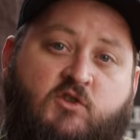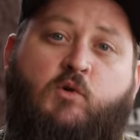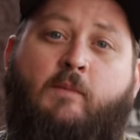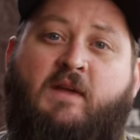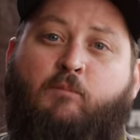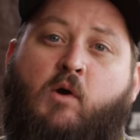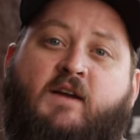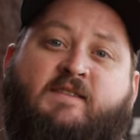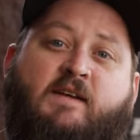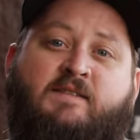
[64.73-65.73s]
trimming
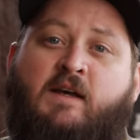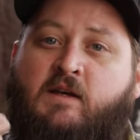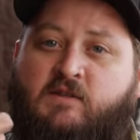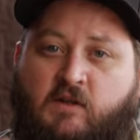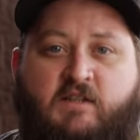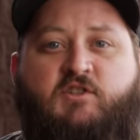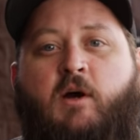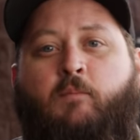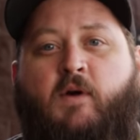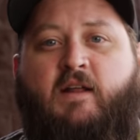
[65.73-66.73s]
process. So let's
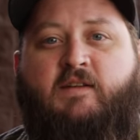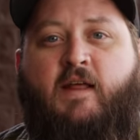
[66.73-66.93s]
jump right into